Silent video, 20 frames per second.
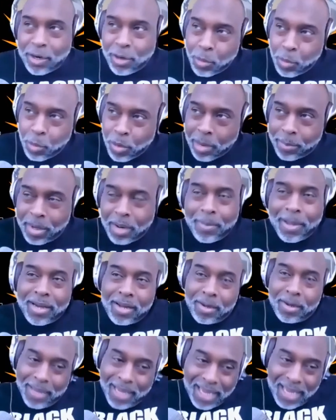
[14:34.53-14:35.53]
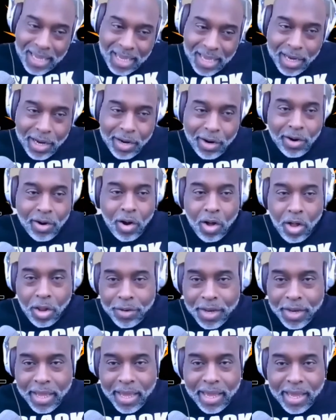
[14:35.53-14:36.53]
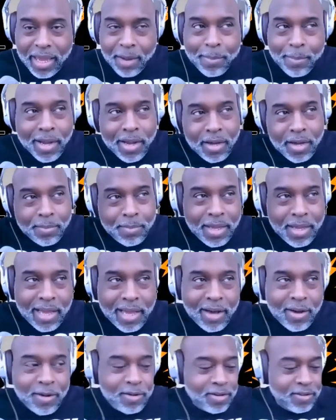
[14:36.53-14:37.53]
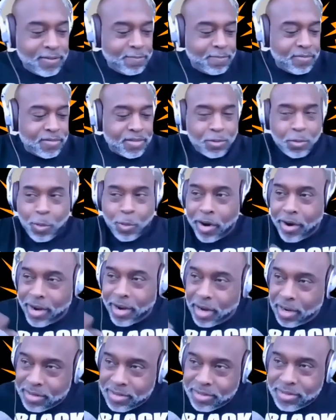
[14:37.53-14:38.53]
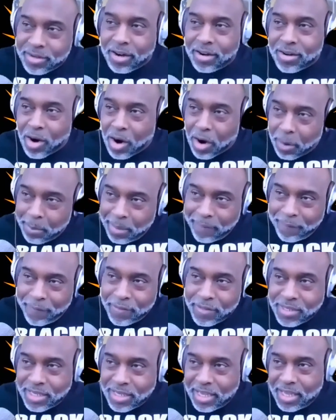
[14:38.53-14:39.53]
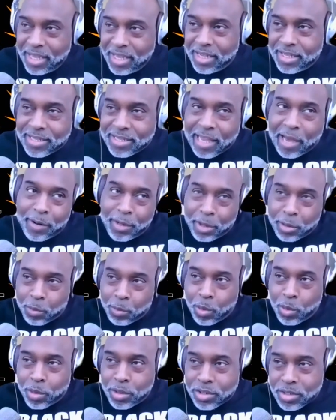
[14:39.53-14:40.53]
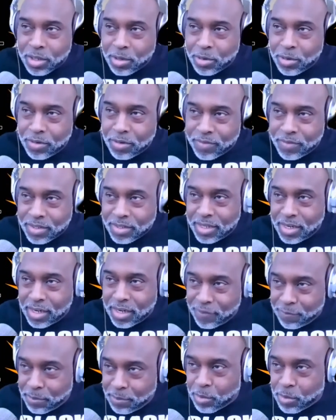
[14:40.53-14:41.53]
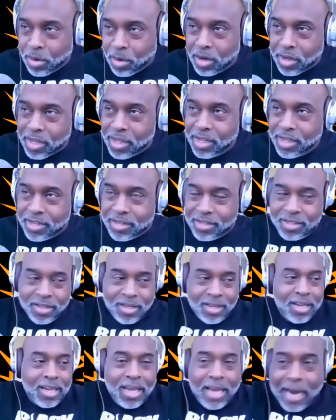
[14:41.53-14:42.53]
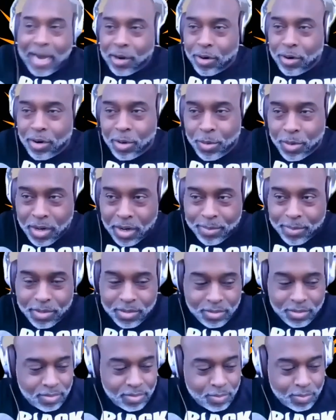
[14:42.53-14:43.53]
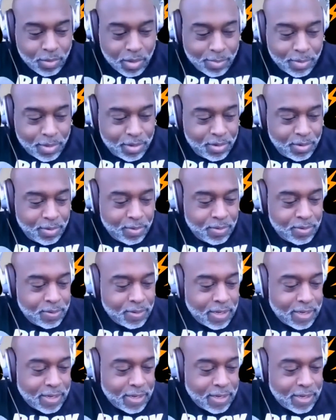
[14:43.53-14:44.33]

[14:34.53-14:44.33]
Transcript: know where am I going to be here all day? Am I going to be out wearing Army fatigues out in the war zone of the city of Milwaukee? I don't know what I'm gonna do.